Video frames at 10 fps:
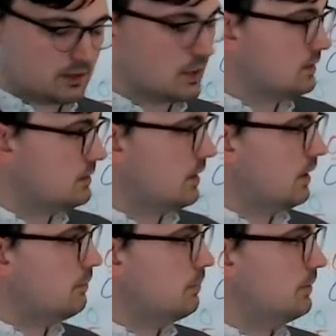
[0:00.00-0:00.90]
that set
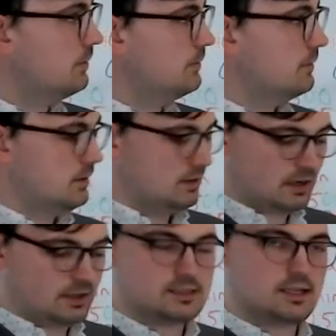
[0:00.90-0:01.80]
up, I
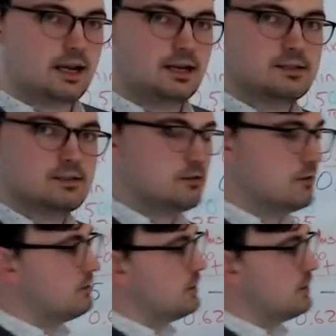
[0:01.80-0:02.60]
like to add a 0 in